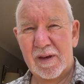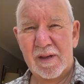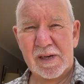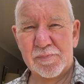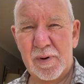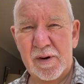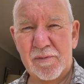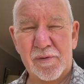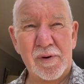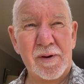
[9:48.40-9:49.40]
That's Britain
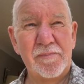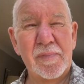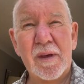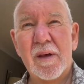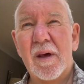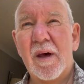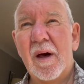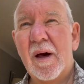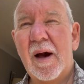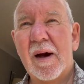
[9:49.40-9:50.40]
for you.
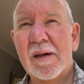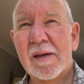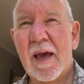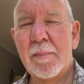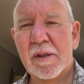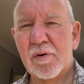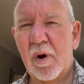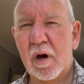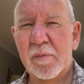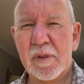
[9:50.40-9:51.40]
Came back through
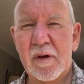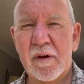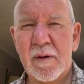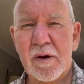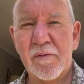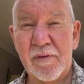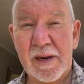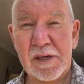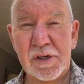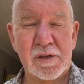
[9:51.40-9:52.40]
Hyme on the Hill
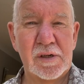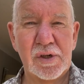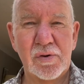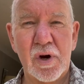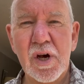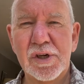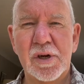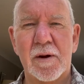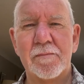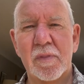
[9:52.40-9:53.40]
Village and saw
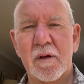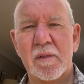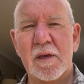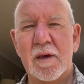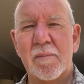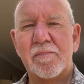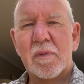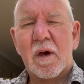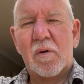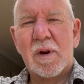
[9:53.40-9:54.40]
Ursula, the
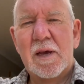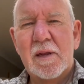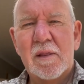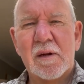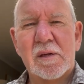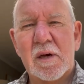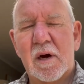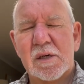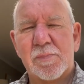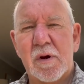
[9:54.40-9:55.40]
old lady that
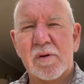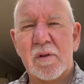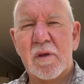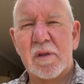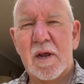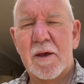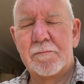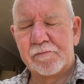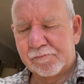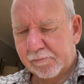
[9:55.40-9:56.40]
I spoke to the other day.
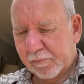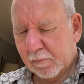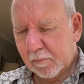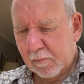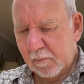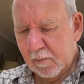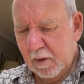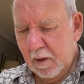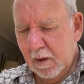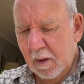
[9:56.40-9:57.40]

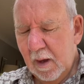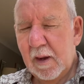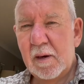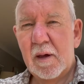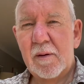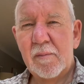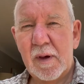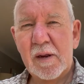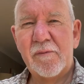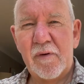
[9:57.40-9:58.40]
And
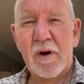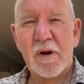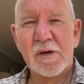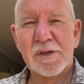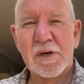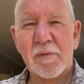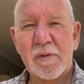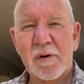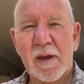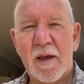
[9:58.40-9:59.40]
had a very nice chat with
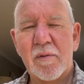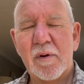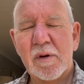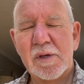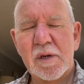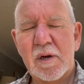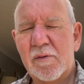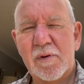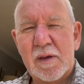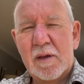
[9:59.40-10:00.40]
her again. She's a
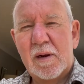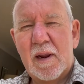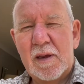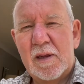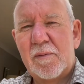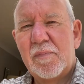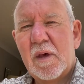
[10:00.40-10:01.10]
lovely lady.